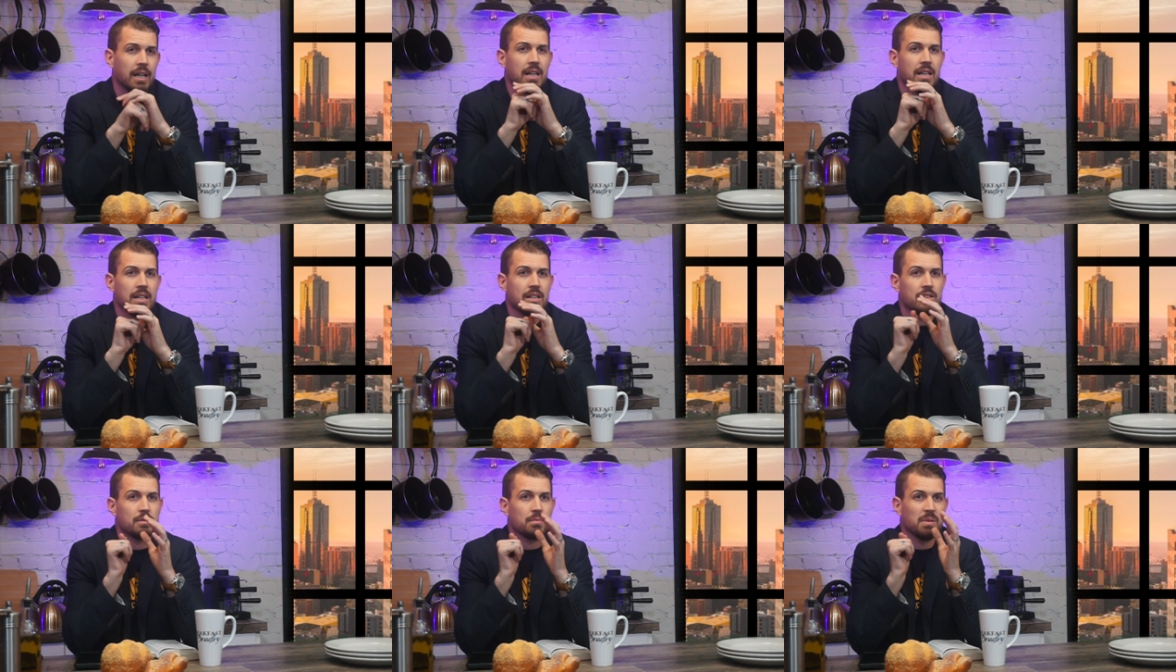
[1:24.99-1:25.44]

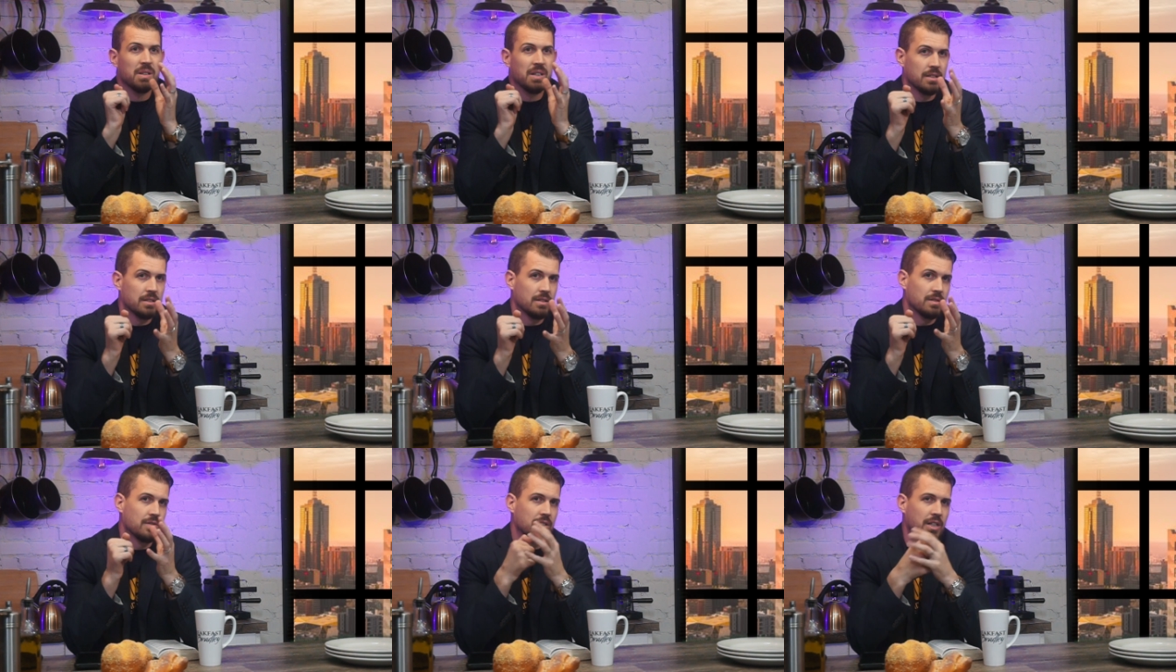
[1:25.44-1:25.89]
is
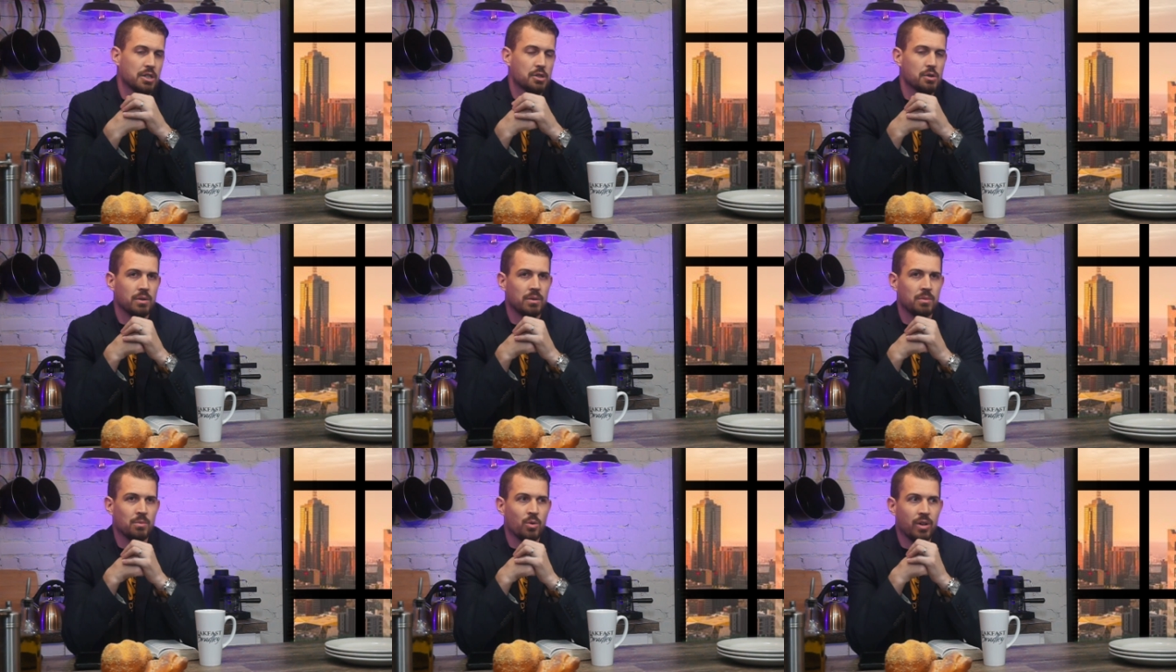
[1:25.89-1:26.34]
because of
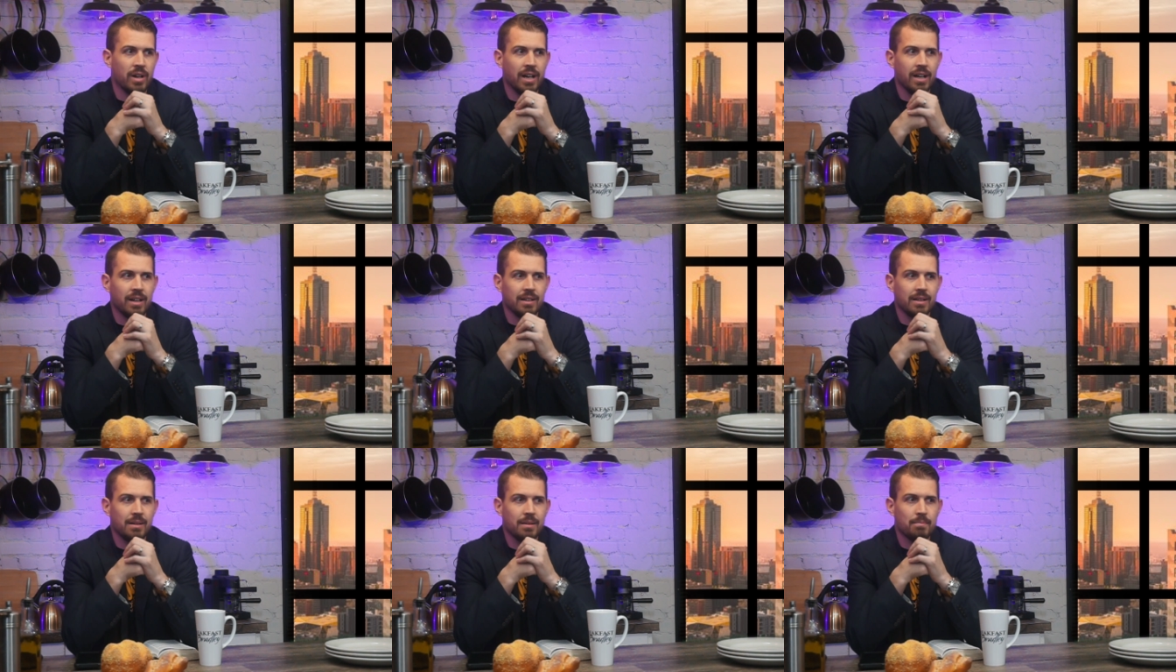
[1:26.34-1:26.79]
sexual
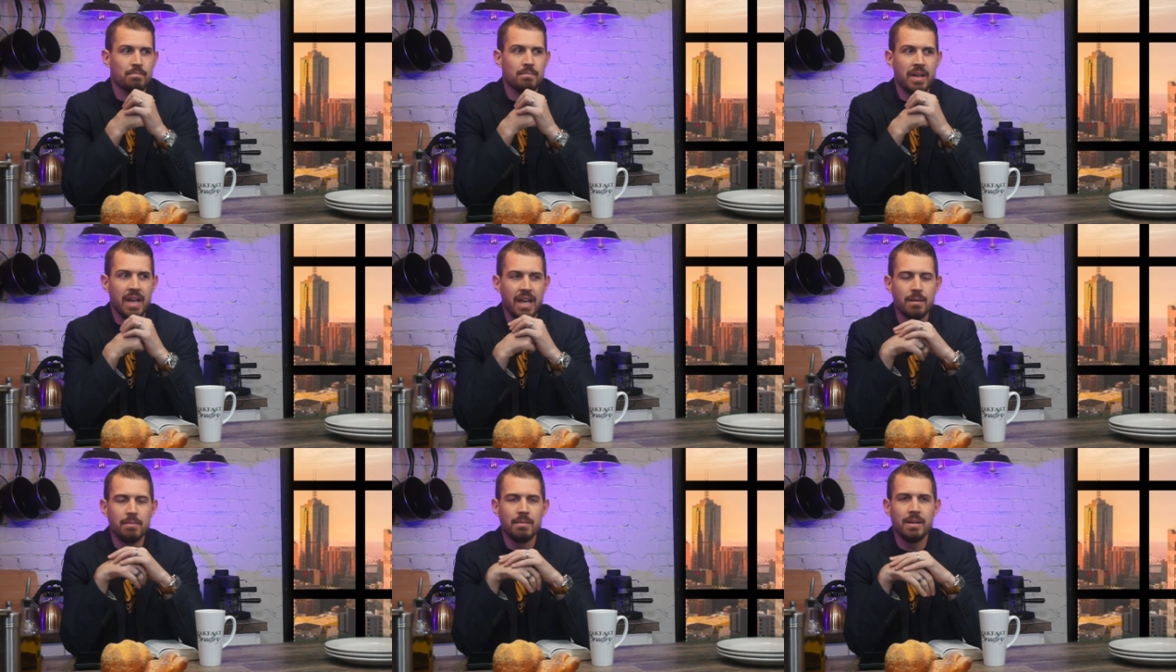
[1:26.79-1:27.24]
immorality,
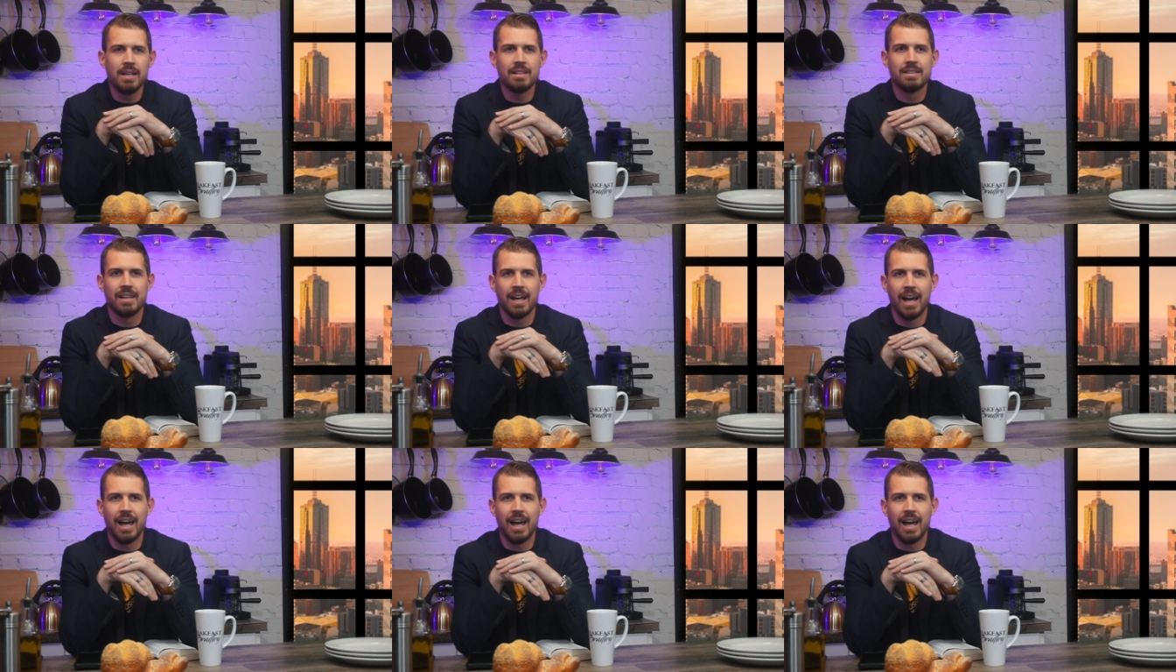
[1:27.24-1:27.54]
maybe it's